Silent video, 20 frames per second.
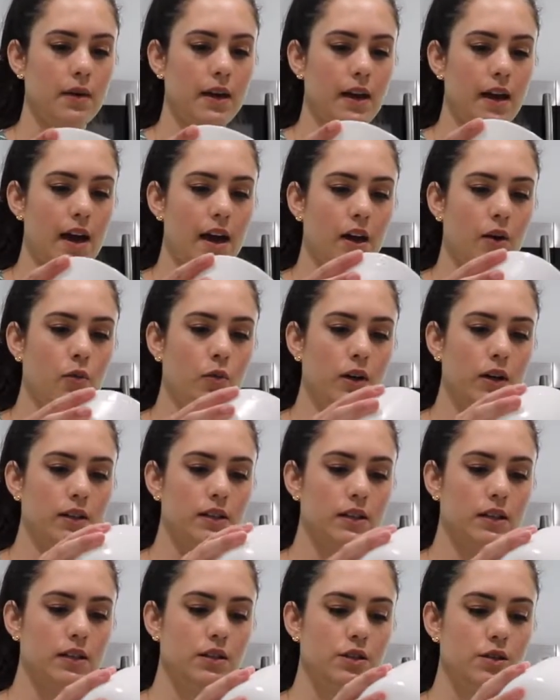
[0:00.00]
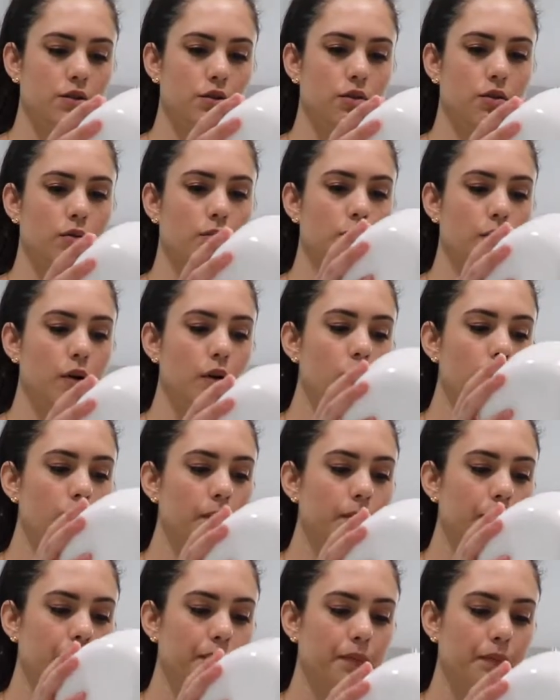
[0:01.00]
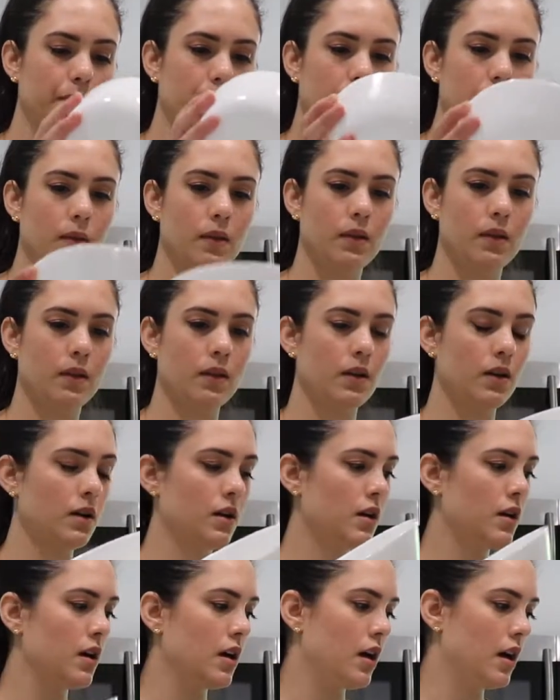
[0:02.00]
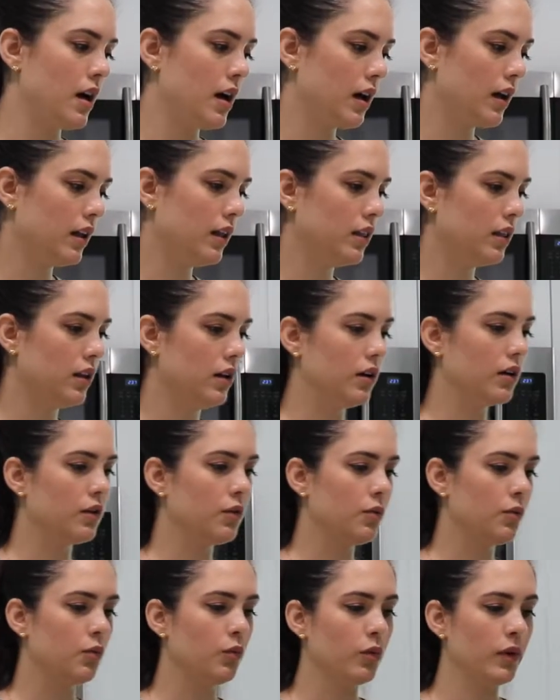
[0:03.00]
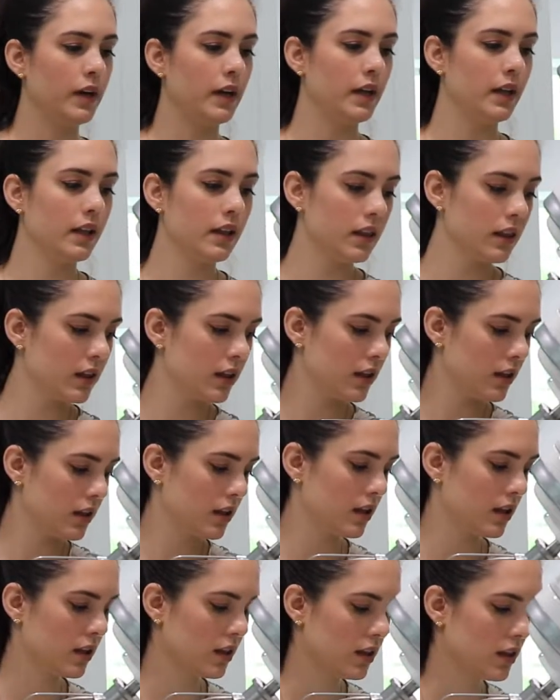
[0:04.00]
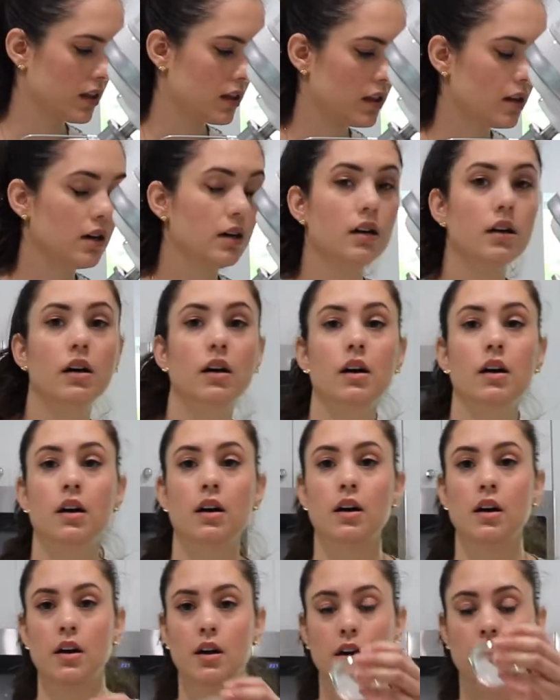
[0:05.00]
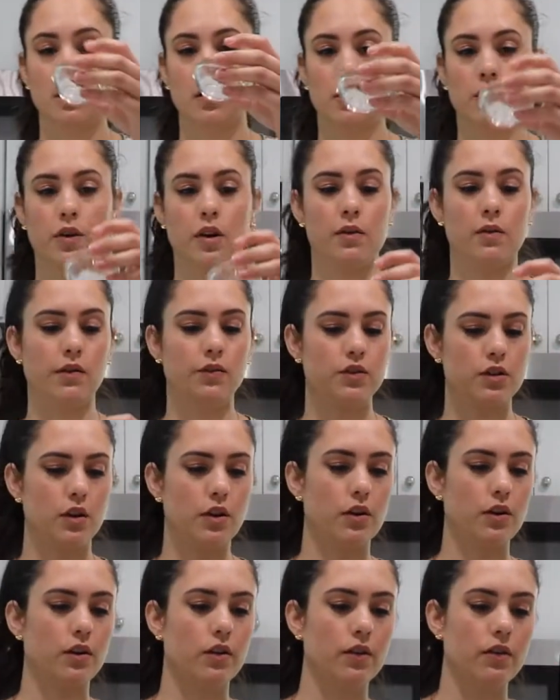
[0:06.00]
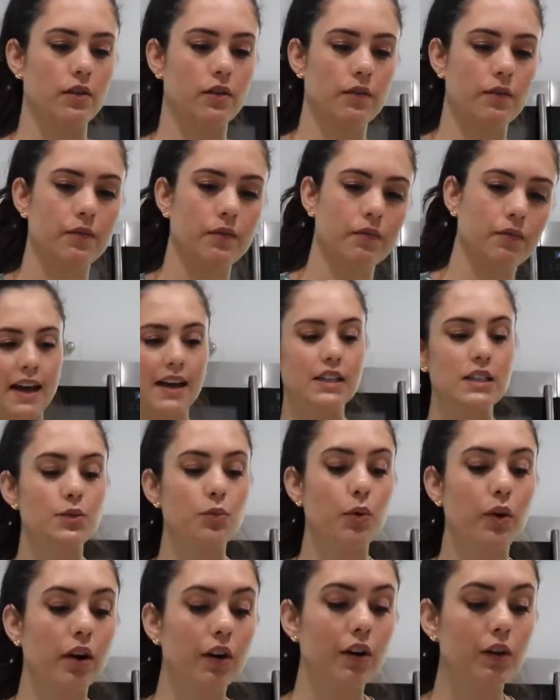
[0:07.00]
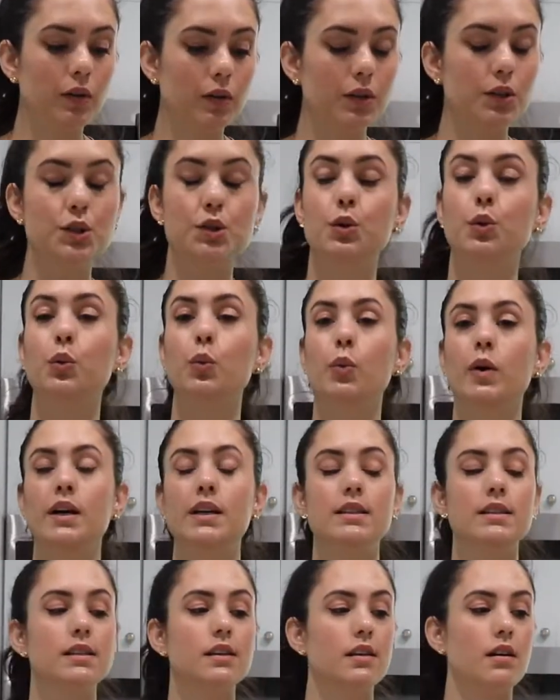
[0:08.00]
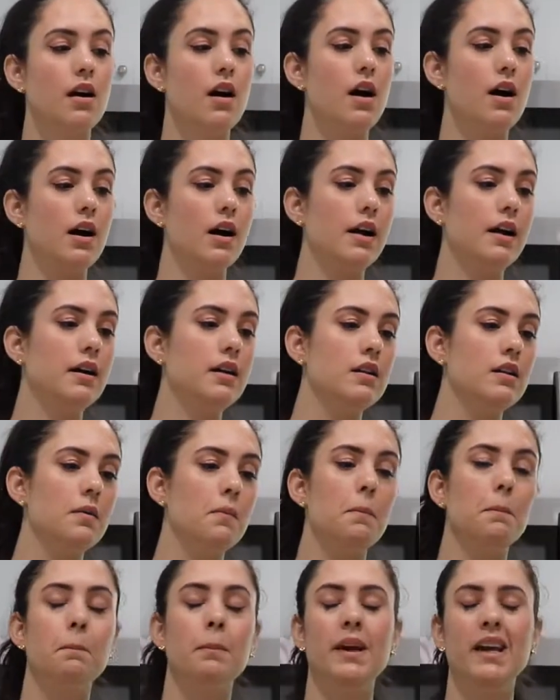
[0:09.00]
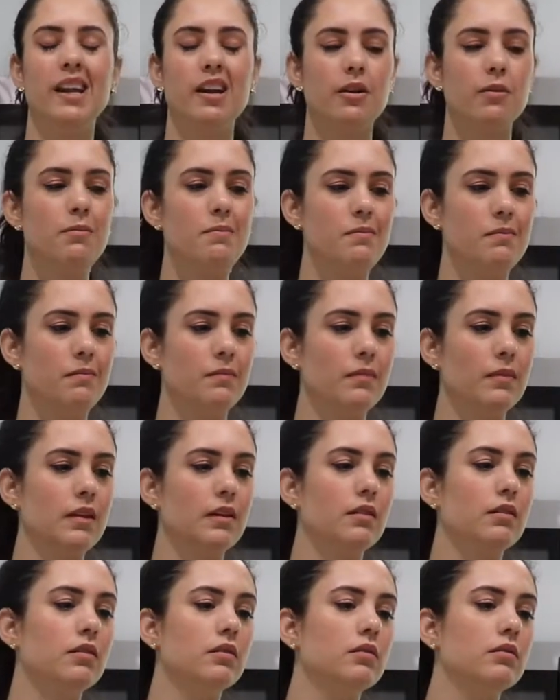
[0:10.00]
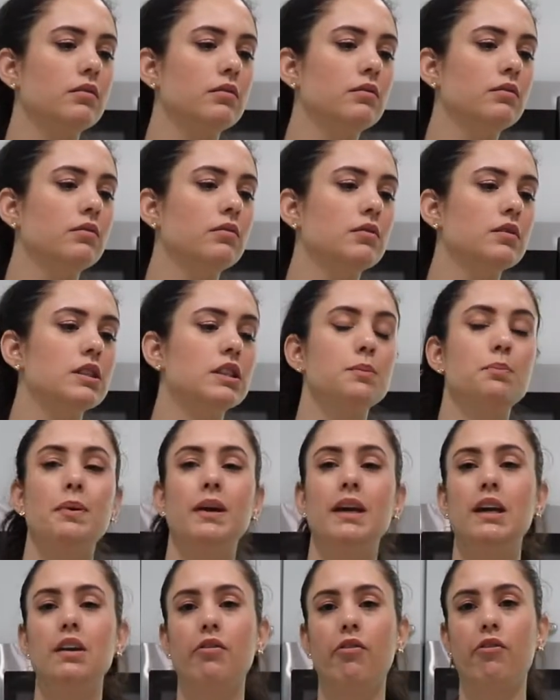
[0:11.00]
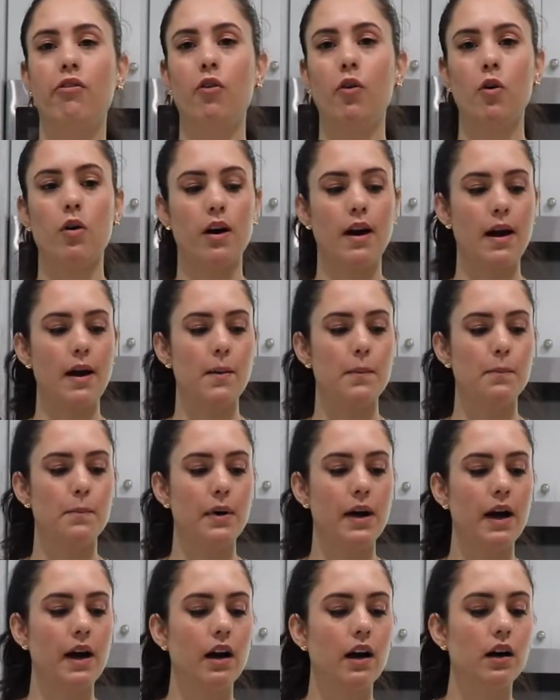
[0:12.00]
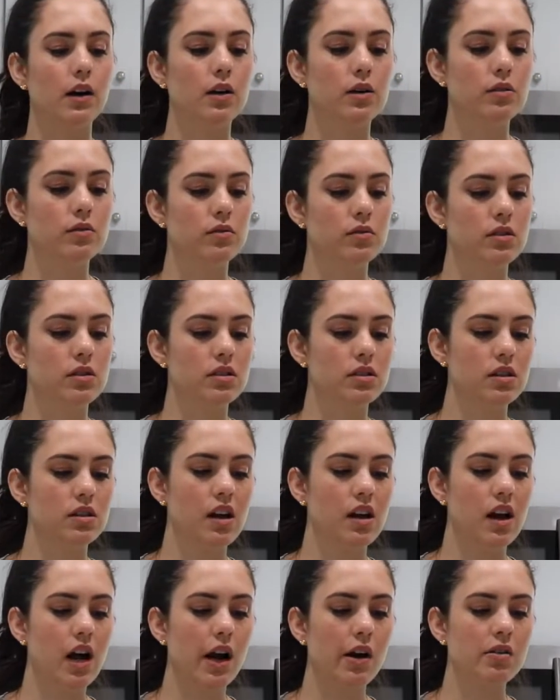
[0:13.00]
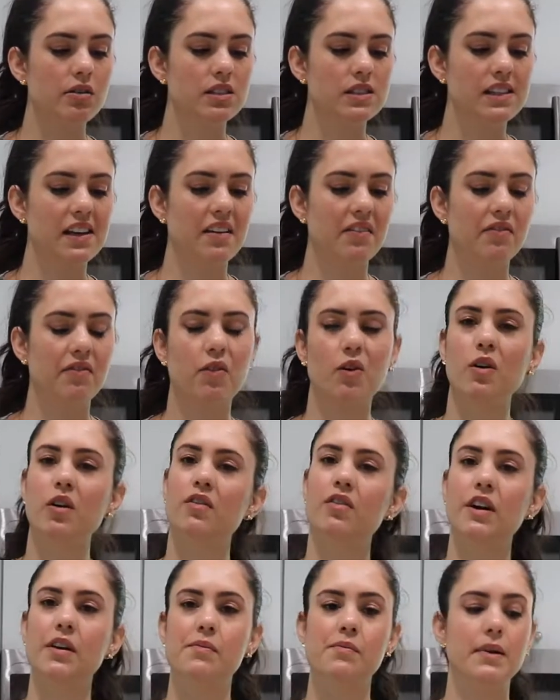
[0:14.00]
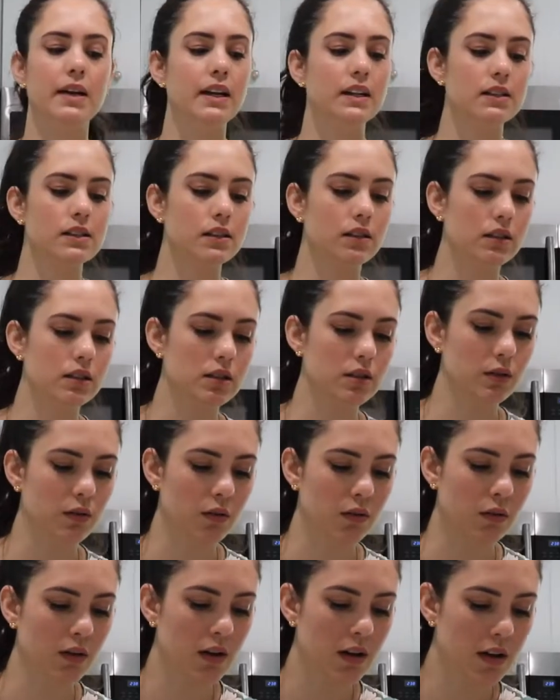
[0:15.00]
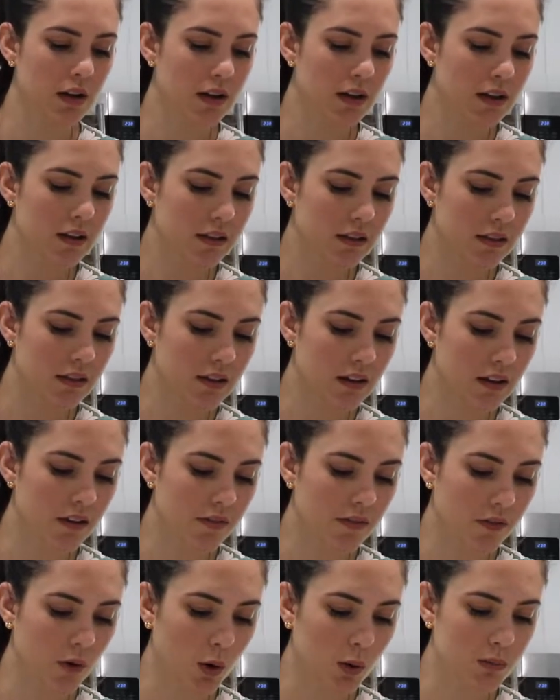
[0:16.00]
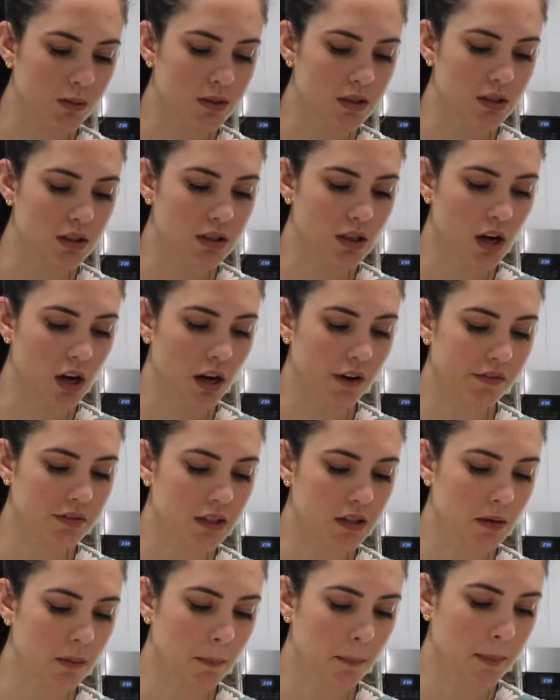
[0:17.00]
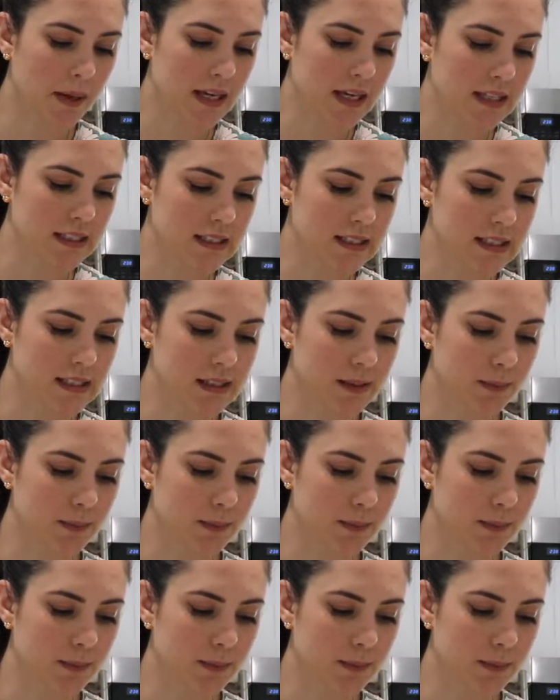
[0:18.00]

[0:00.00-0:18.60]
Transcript: my egg whites into the bowl along with the cream of tartar. And we're going to whisk on medium speed for about, I would say 4 to 5 minutes until it forms soft peaks.